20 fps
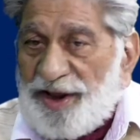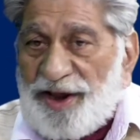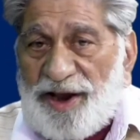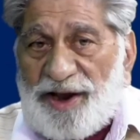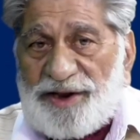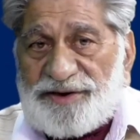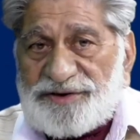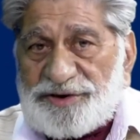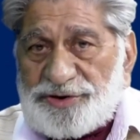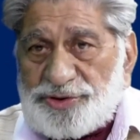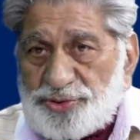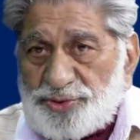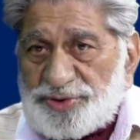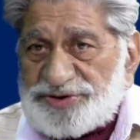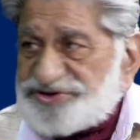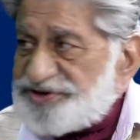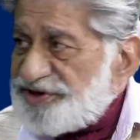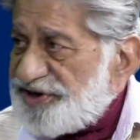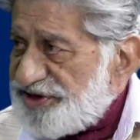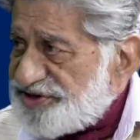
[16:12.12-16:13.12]
and the
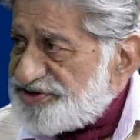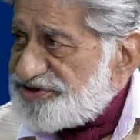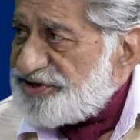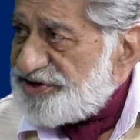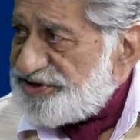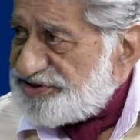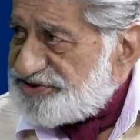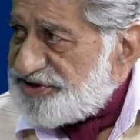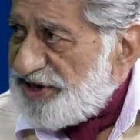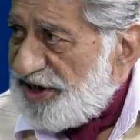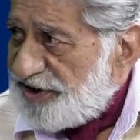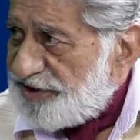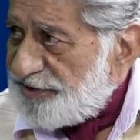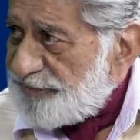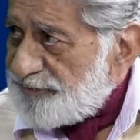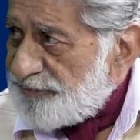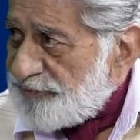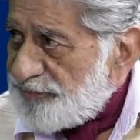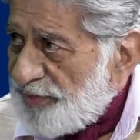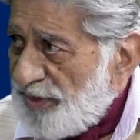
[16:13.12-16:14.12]
US direction is that,
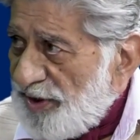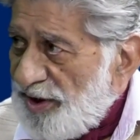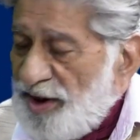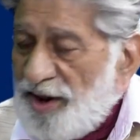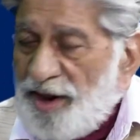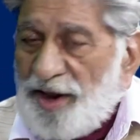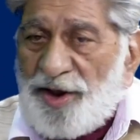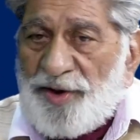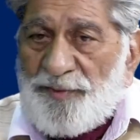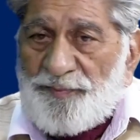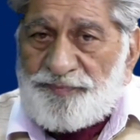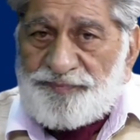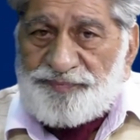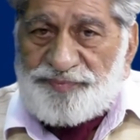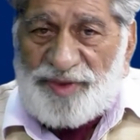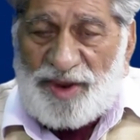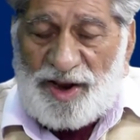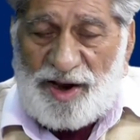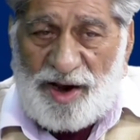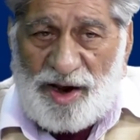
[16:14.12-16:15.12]

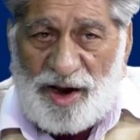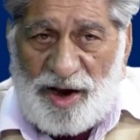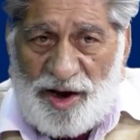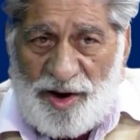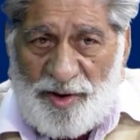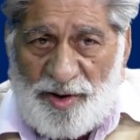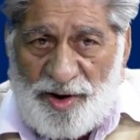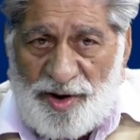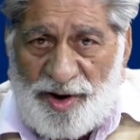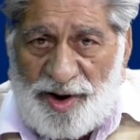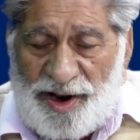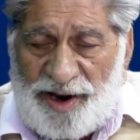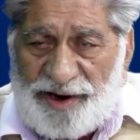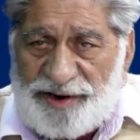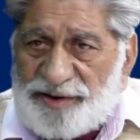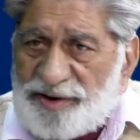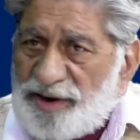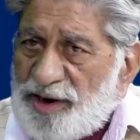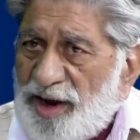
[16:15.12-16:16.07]
and